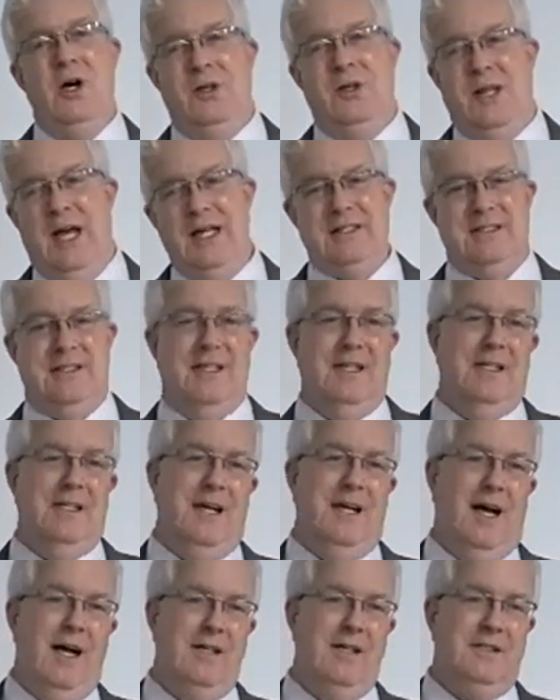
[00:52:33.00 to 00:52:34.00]
that's
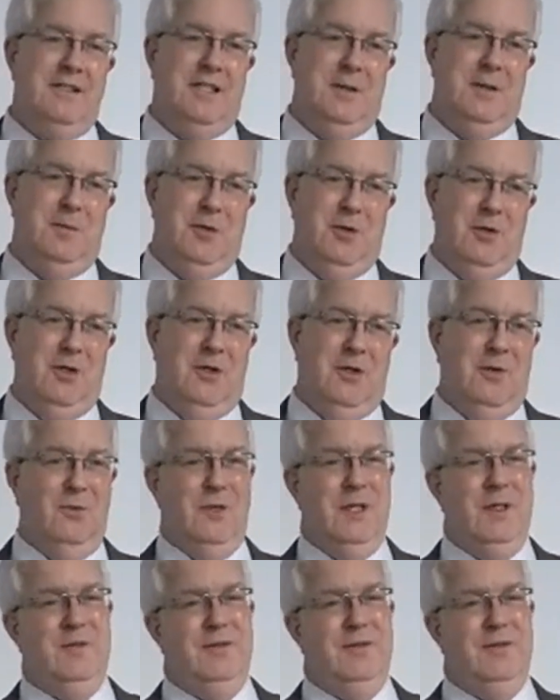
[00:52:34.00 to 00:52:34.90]
unconscionable. We